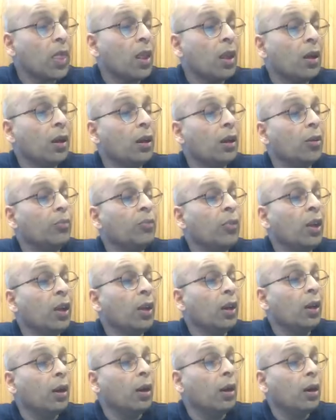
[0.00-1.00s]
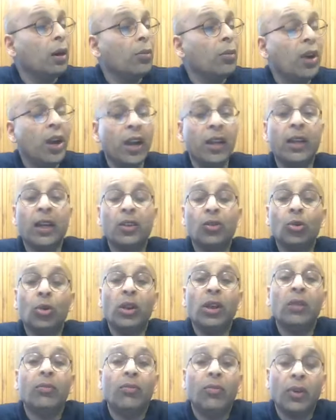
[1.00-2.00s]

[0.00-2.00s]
And actually,